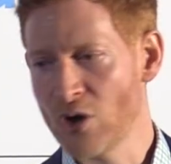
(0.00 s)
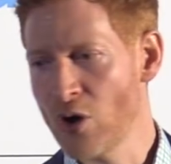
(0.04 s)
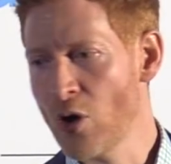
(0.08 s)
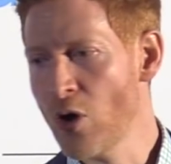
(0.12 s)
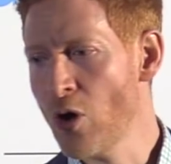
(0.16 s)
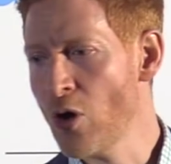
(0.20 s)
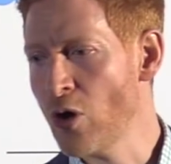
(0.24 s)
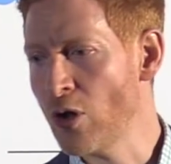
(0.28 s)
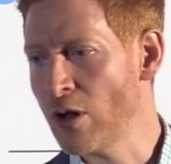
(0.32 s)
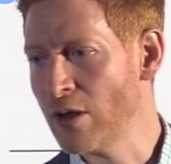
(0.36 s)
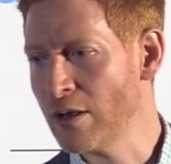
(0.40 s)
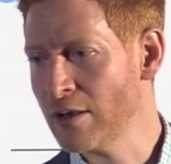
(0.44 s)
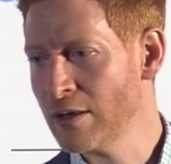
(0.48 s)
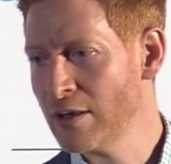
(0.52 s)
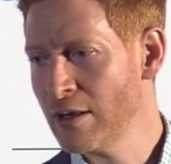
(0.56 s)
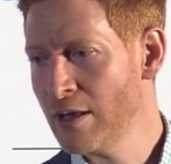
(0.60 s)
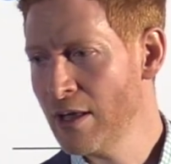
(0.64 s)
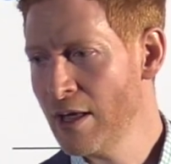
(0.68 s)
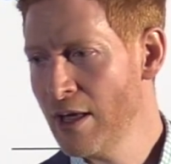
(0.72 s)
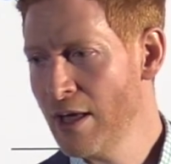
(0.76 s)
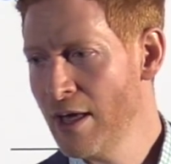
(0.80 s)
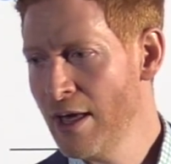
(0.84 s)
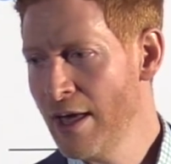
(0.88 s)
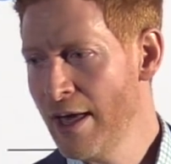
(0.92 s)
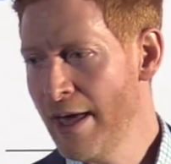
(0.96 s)
And over
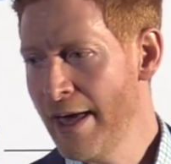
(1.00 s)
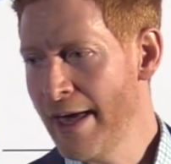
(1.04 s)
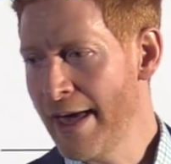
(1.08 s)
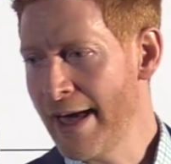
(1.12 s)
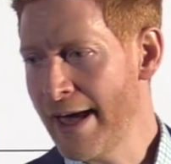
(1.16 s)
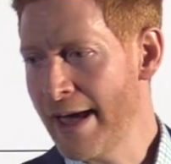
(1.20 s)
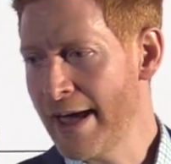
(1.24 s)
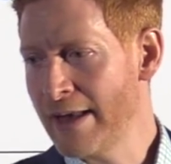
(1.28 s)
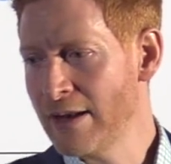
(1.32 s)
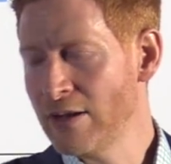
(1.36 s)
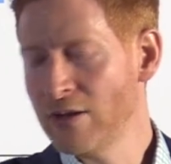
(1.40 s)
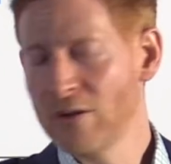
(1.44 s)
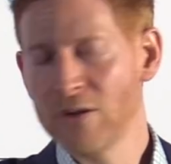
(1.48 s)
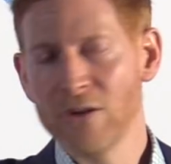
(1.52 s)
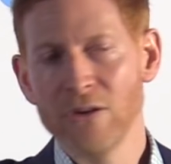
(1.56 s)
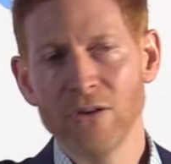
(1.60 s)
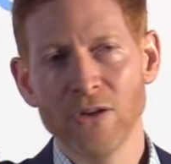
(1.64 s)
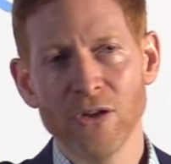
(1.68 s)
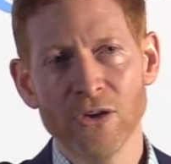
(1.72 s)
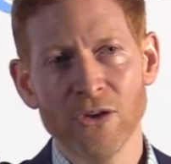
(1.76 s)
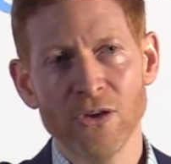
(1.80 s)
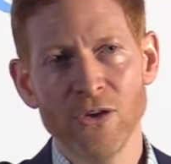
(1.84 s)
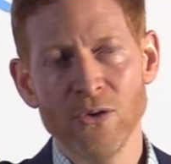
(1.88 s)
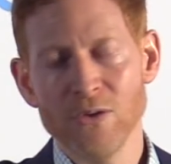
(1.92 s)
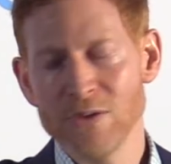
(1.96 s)
time, your revenues
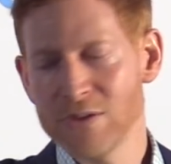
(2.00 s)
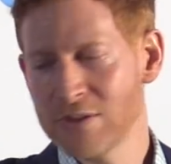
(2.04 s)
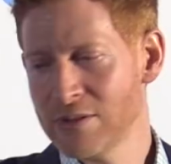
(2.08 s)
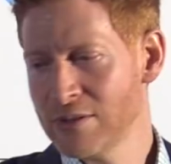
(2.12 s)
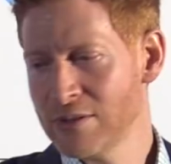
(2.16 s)
will go up